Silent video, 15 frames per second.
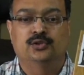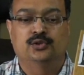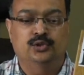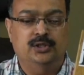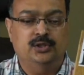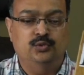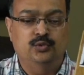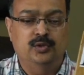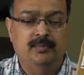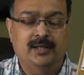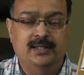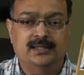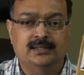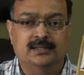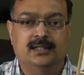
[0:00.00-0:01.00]
so the two
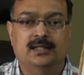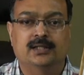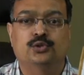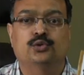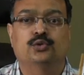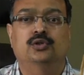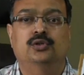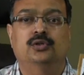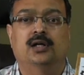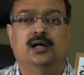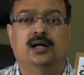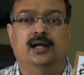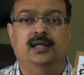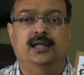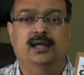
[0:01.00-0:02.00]
images that i showed
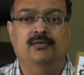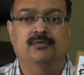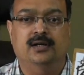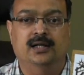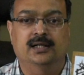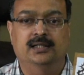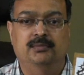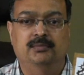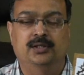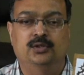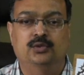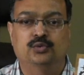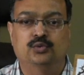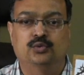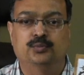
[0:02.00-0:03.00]
i have cut them
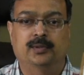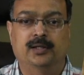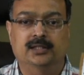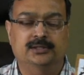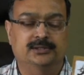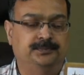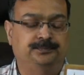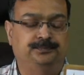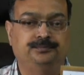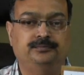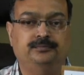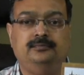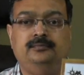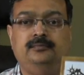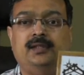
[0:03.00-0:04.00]
into two parts
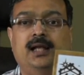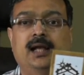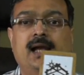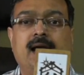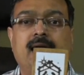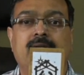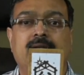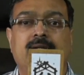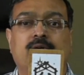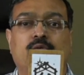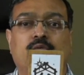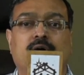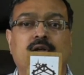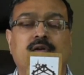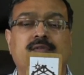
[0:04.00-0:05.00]
and
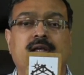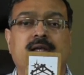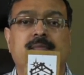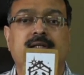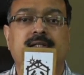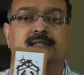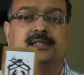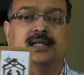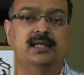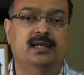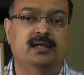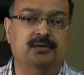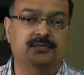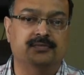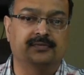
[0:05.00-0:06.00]
one of the images i
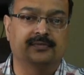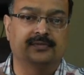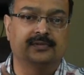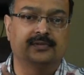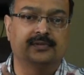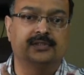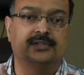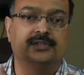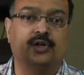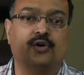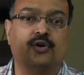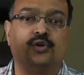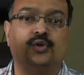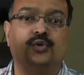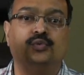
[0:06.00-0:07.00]
have
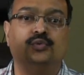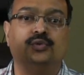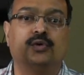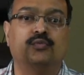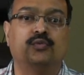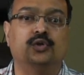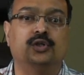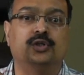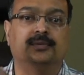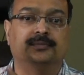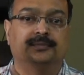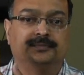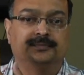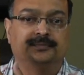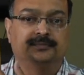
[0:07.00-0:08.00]
stuck onto the wood
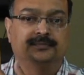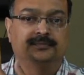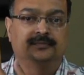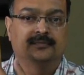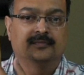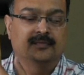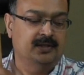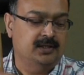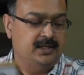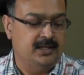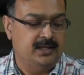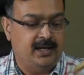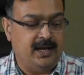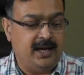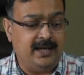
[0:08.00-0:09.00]

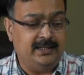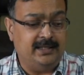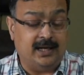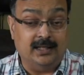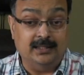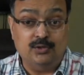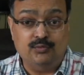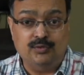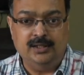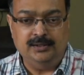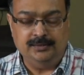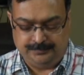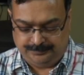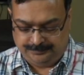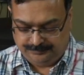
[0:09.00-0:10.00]
and the other
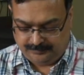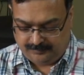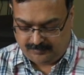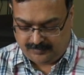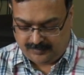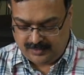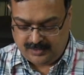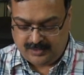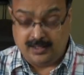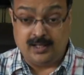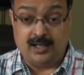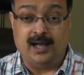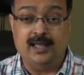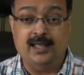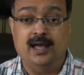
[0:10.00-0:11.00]
one
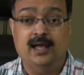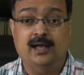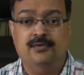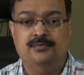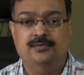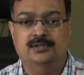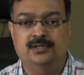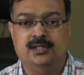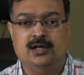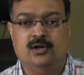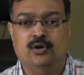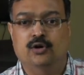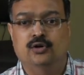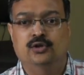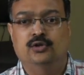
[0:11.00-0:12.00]
i have
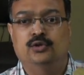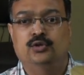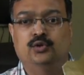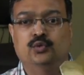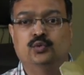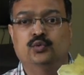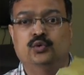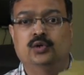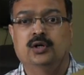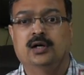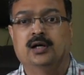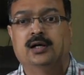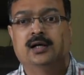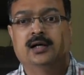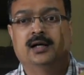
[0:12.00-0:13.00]
stuck on two
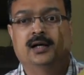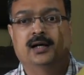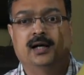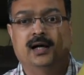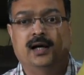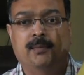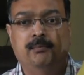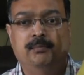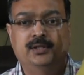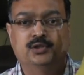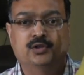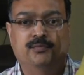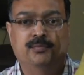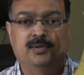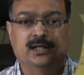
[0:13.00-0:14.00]
a
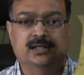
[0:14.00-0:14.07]
piece of